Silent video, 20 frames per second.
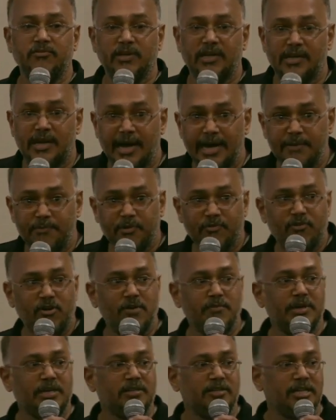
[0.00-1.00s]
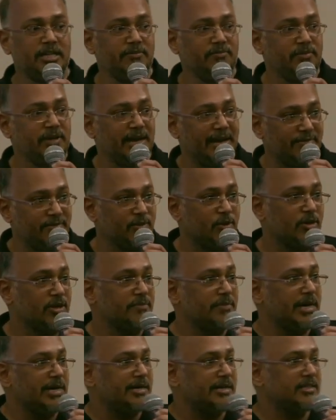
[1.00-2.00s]
We are a high-performing team. We have DORA
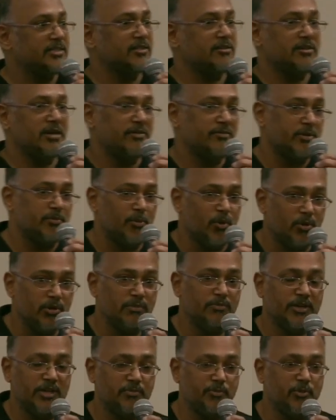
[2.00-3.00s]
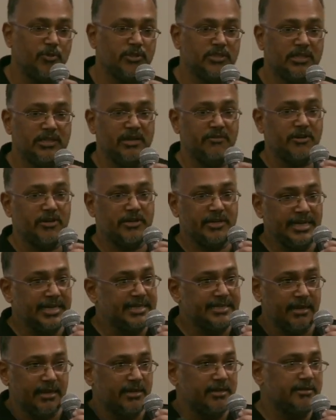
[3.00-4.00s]
metrics on our board reports and our
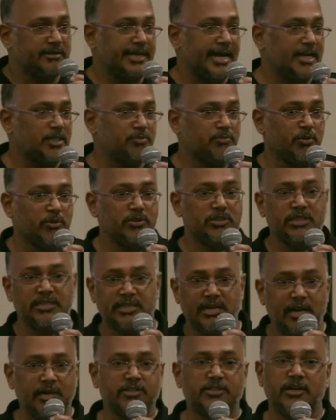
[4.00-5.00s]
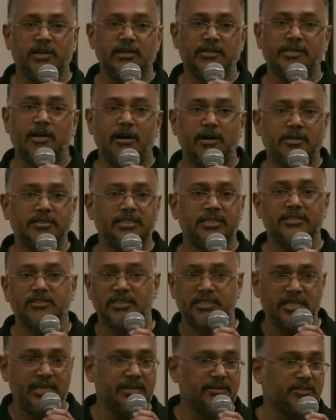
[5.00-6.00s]
internal dashboards and cultural talks and
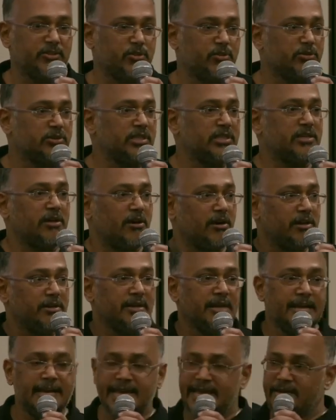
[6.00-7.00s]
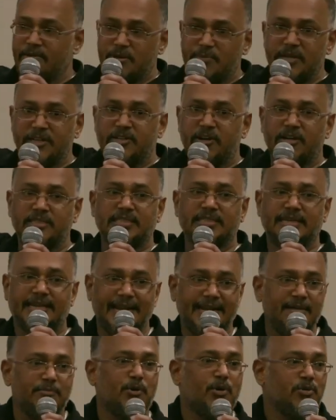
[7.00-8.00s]
CXOs and all. Everybody talks
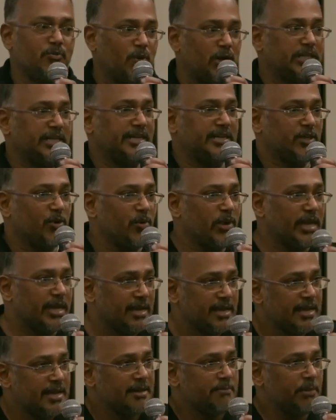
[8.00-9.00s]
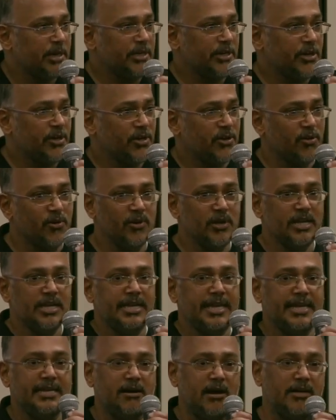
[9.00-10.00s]
great about what they're doing. But do you know,
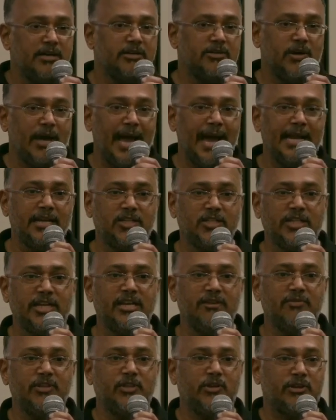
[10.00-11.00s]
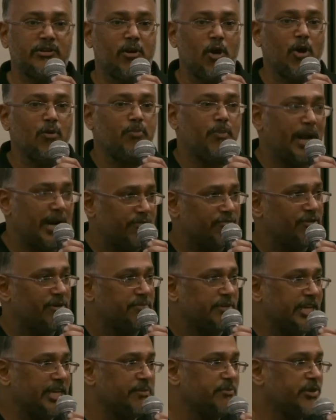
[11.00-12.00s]
in order to handshake with your cloud
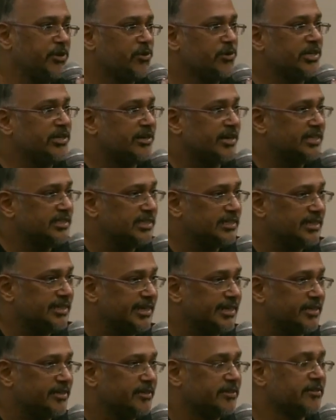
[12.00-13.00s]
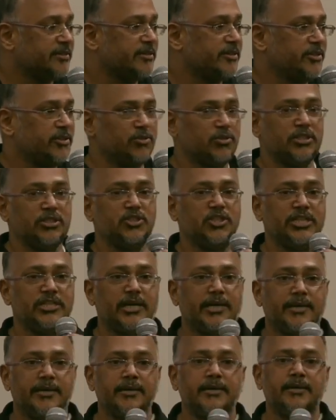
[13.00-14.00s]
platform team, you need to raise a ticket using Jira.